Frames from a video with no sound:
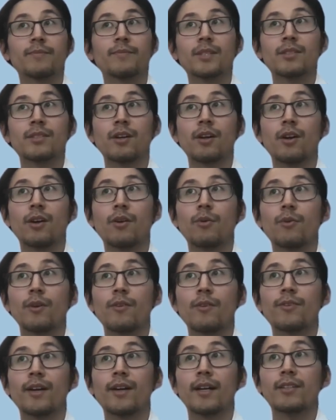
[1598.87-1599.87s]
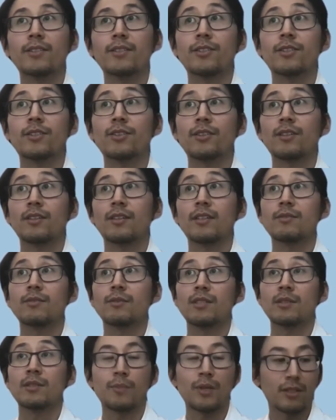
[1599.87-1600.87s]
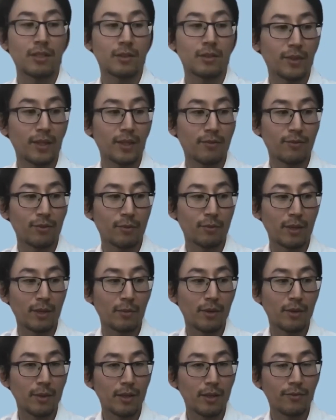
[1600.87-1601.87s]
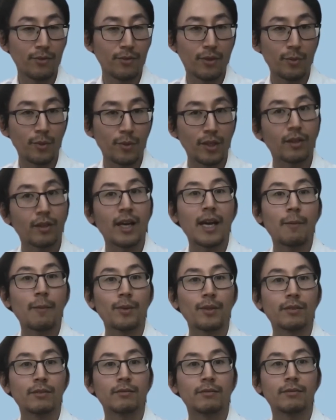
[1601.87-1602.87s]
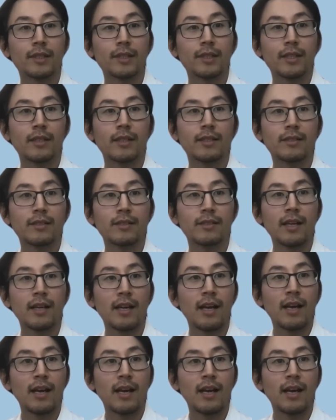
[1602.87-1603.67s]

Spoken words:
So if I execute this response play from my mobile phone, what will happen is